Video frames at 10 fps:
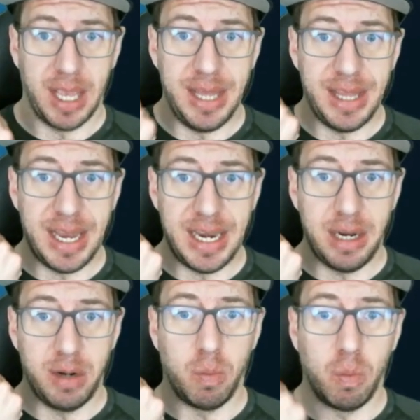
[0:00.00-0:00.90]
And
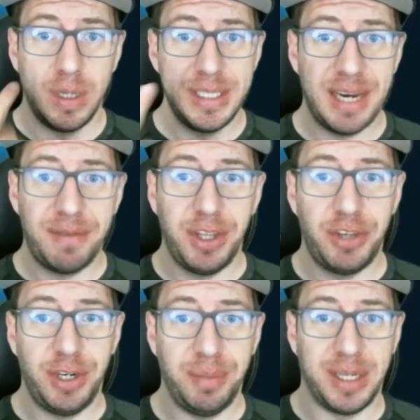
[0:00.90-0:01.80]
then once every
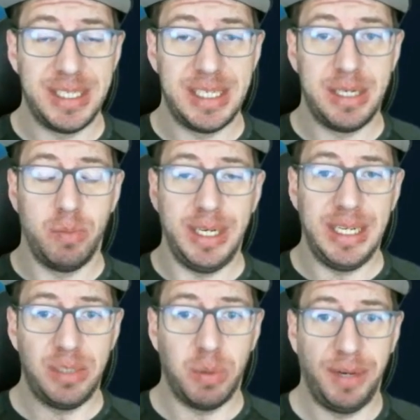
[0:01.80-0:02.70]
3 months, we
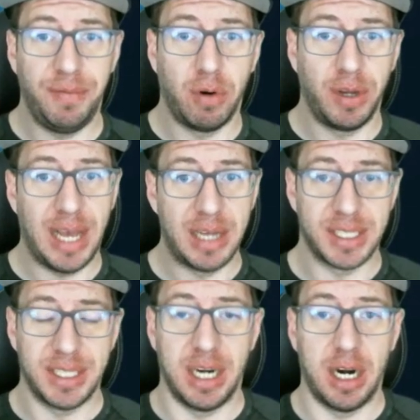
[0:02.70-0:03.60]
need
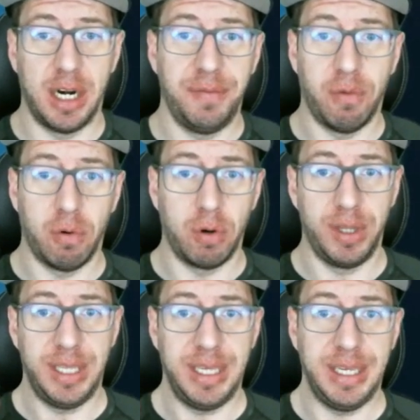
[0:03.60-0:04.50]
24,000 Linari for
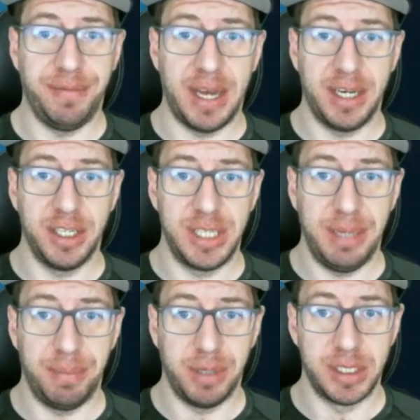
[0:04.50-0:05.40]
the Finders
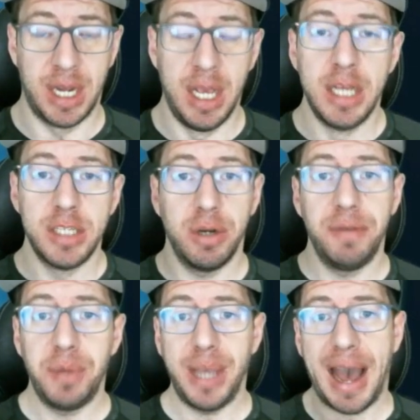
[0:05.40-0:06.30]
Keepers. So
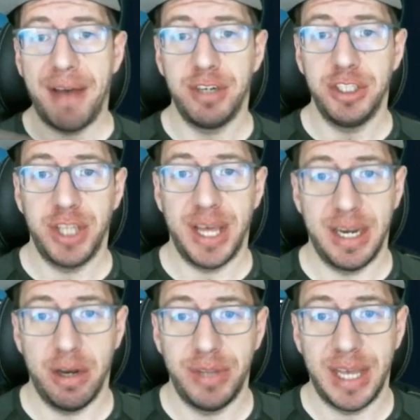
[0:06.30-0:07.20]
if we average
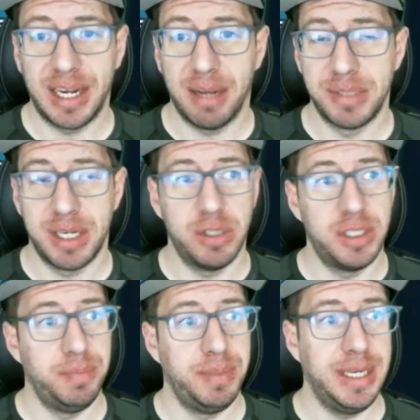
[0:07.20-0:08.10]
that out, that comes out
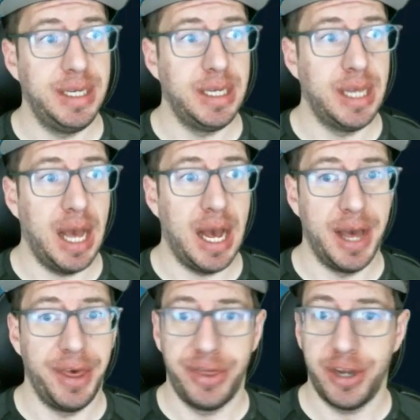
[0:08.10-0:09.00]
to be
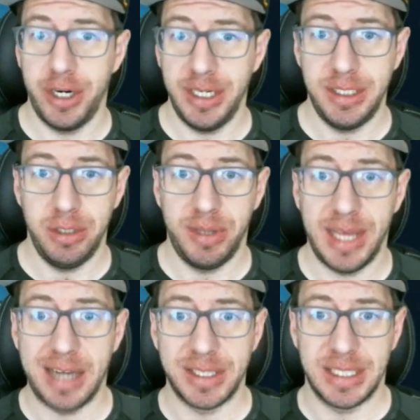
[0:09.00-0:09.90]

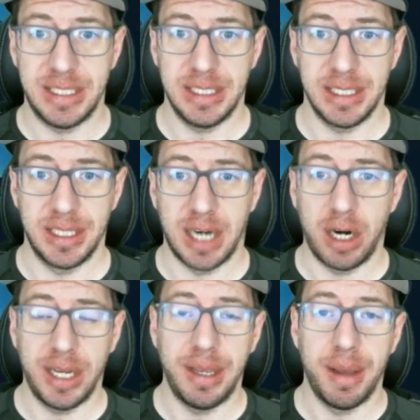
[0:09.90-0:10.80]
32,000
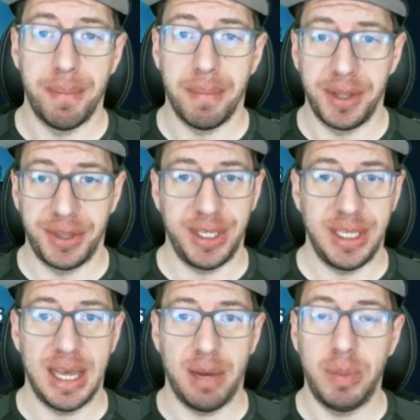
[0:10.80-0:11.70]
Linari
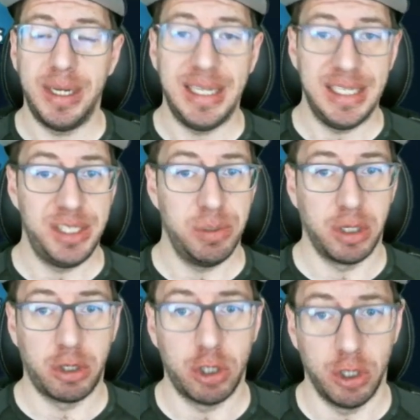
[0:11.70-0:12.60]
monthly that we need to
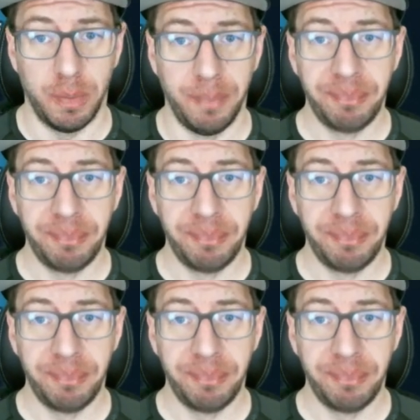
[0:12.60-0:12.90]
accrue.